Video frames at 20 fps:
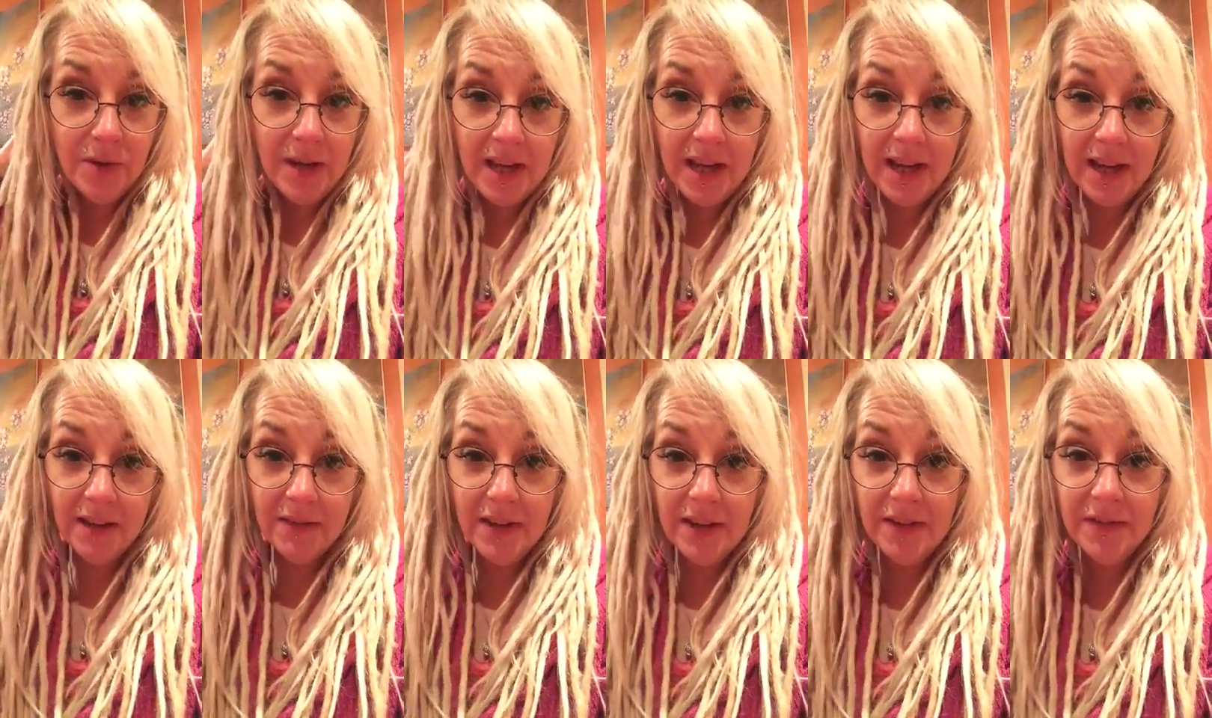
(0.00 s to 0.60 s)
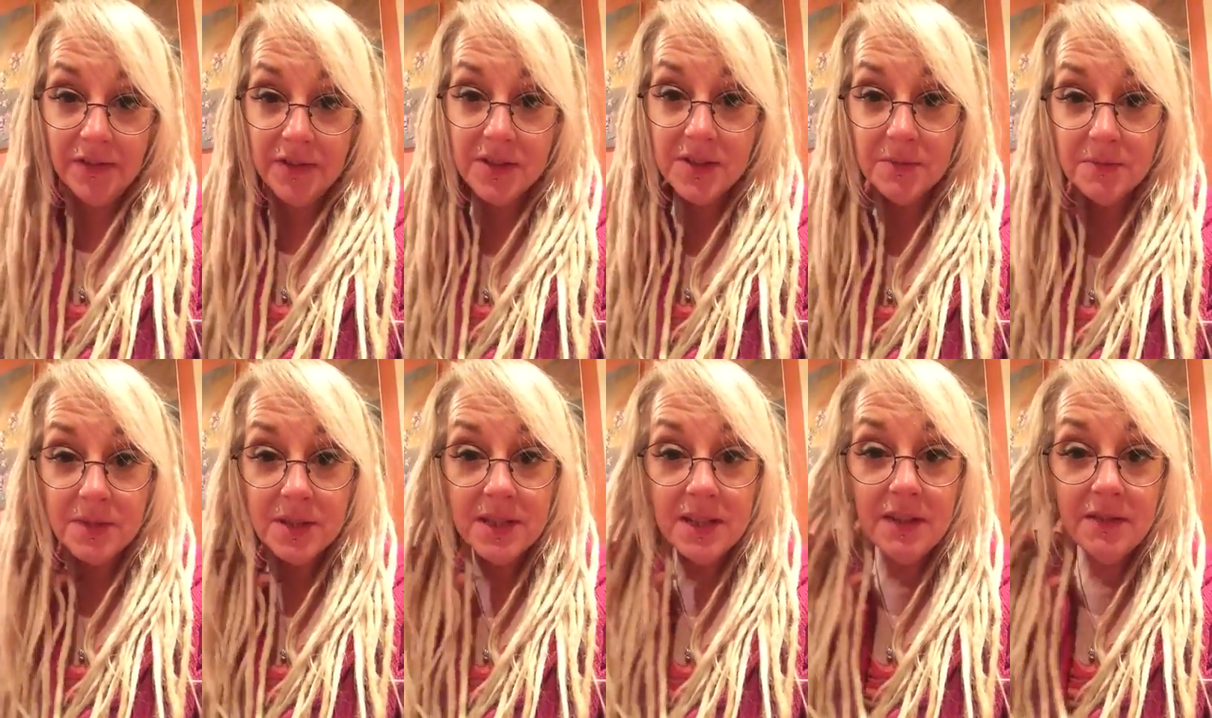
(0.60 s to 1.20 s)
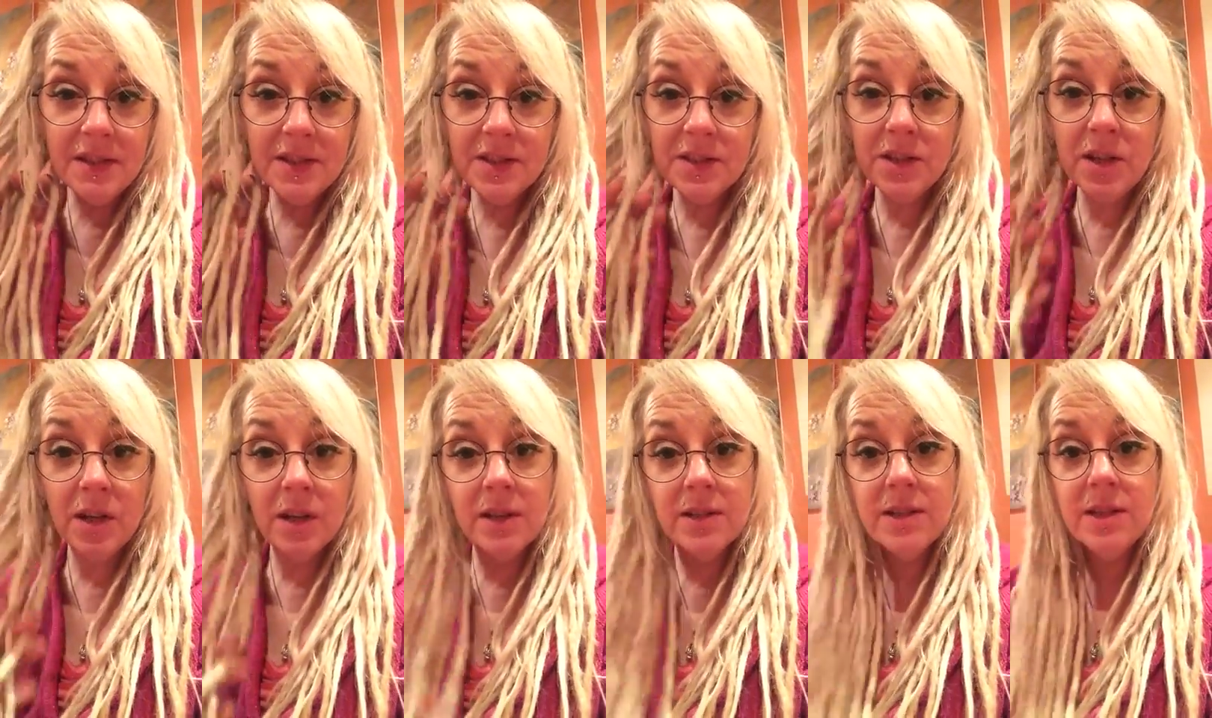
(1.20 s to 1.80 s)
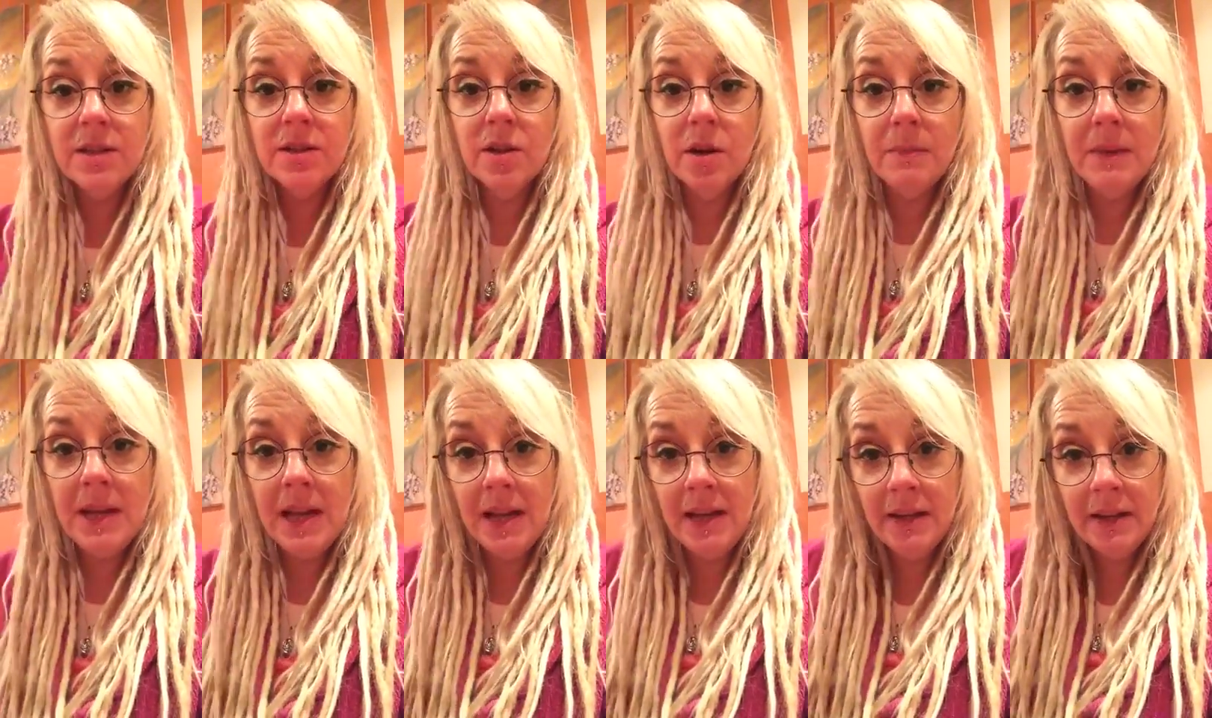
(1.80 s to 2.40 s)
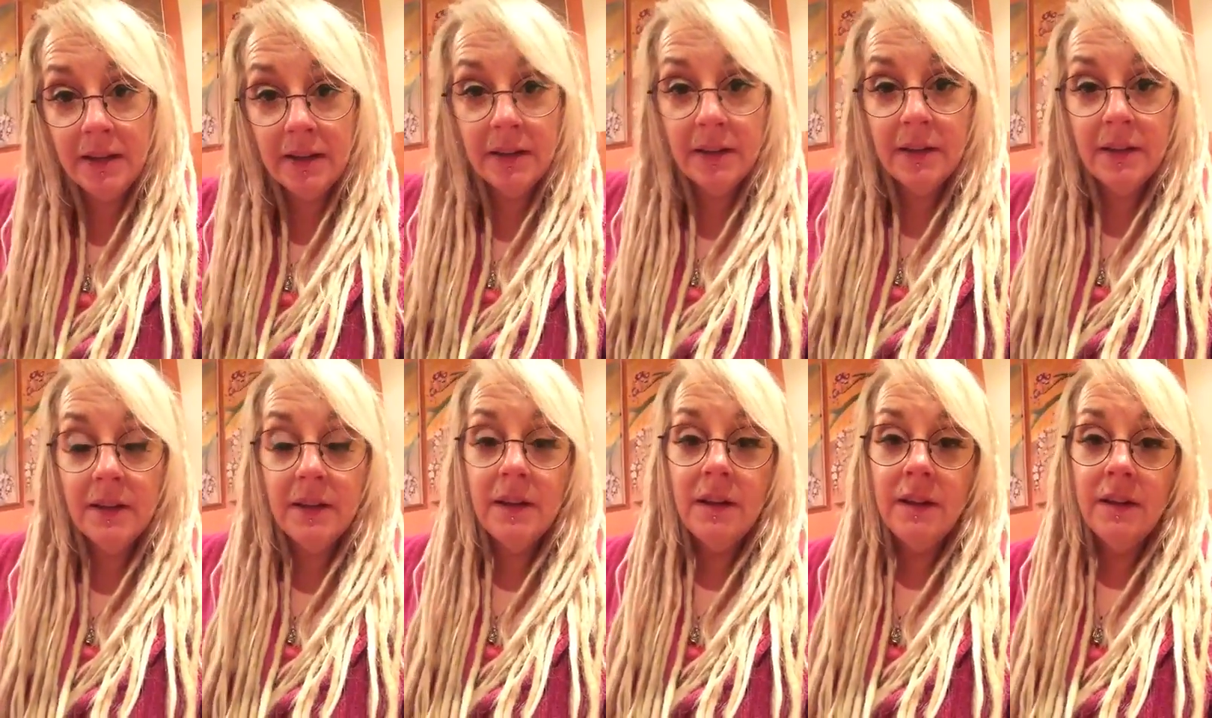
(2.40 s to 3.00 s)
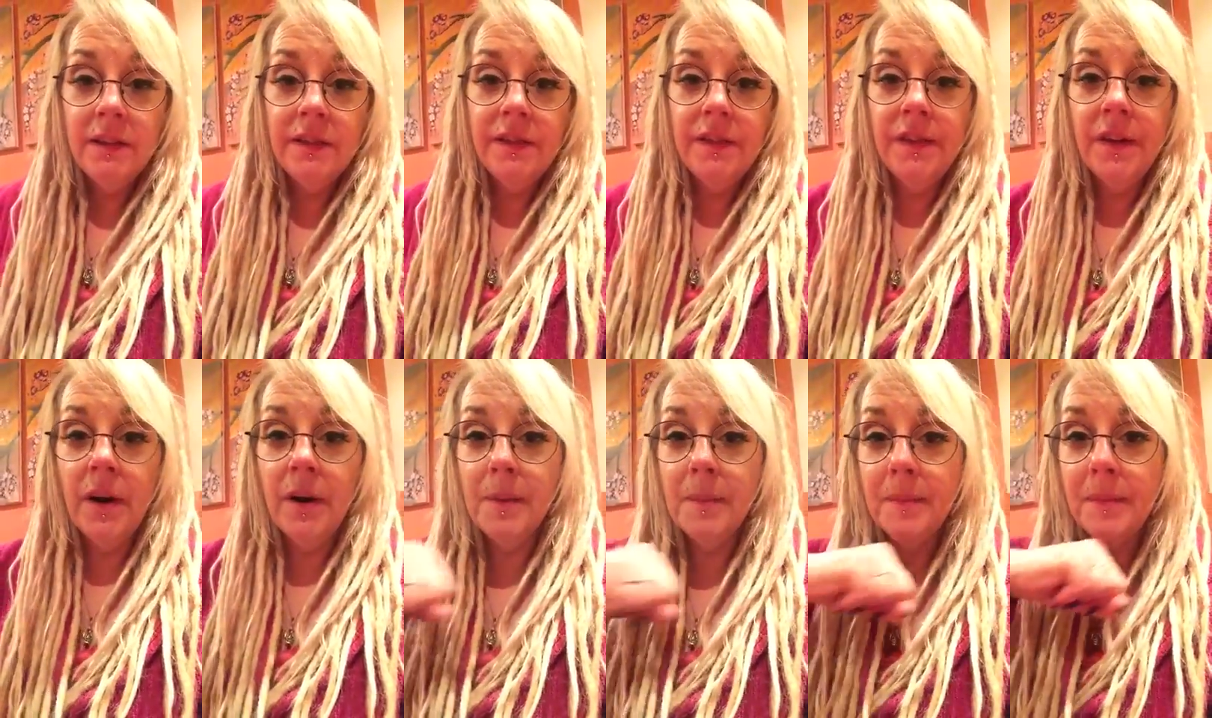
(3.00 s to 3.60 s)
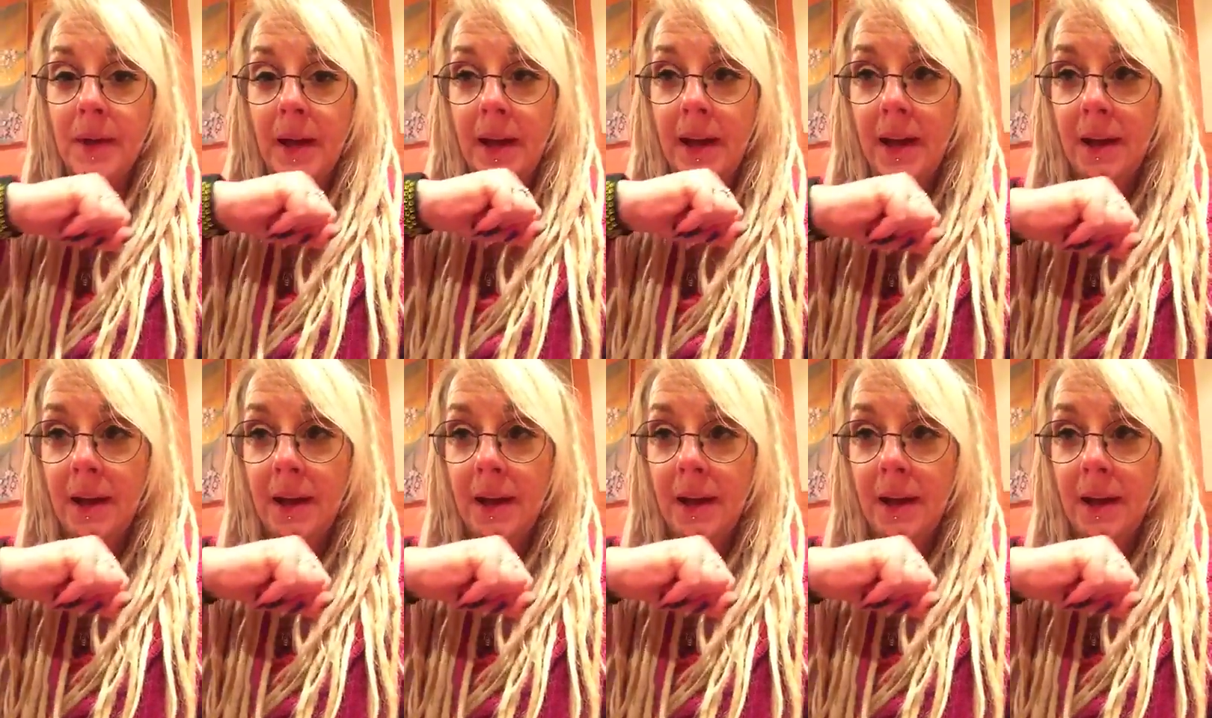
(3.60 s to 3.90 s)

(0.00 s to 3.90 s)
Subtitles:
We are in for some serious snow because it's coming in from